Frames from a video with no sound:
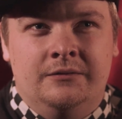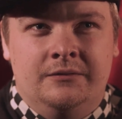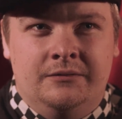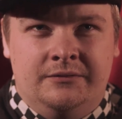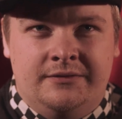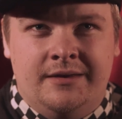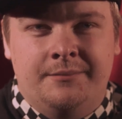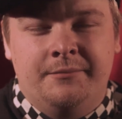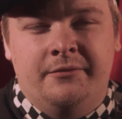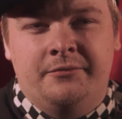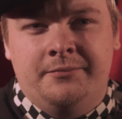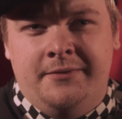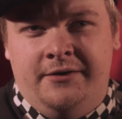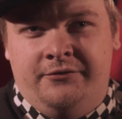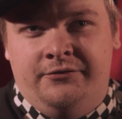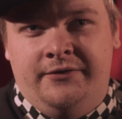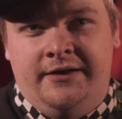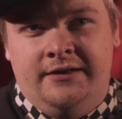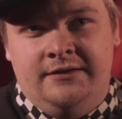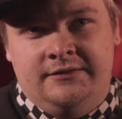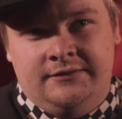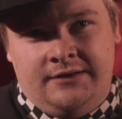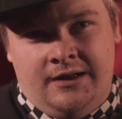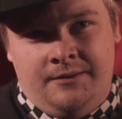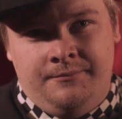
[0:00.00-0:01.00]
Some of my
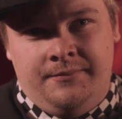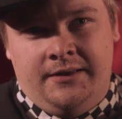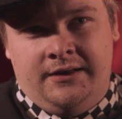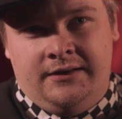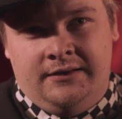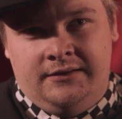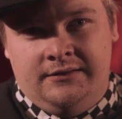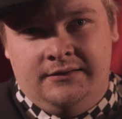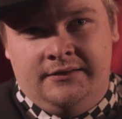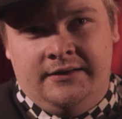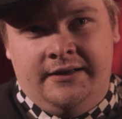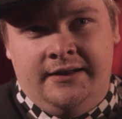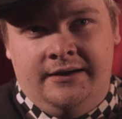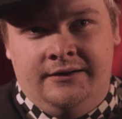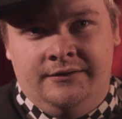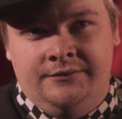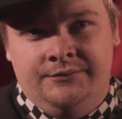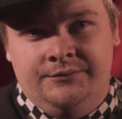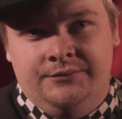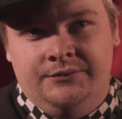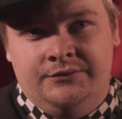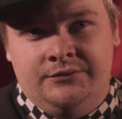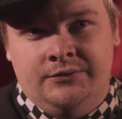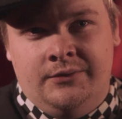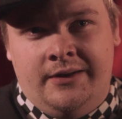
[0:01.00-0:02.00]
friends come back
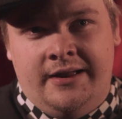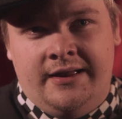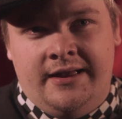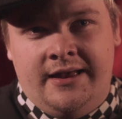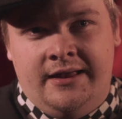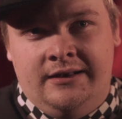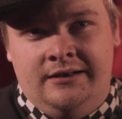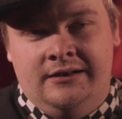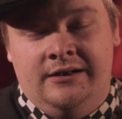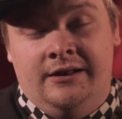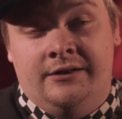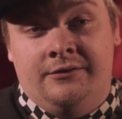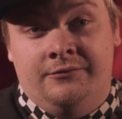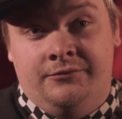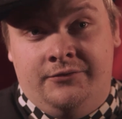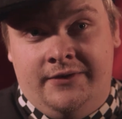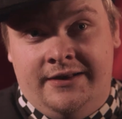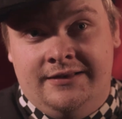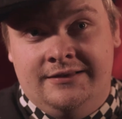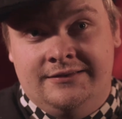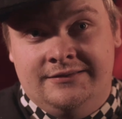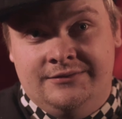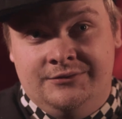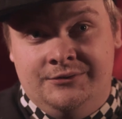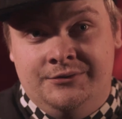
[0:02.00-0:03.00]
here. So I had a lot of
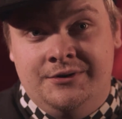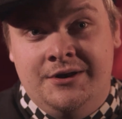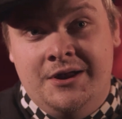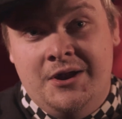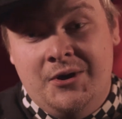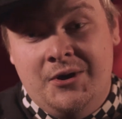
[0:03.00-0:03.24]
friends who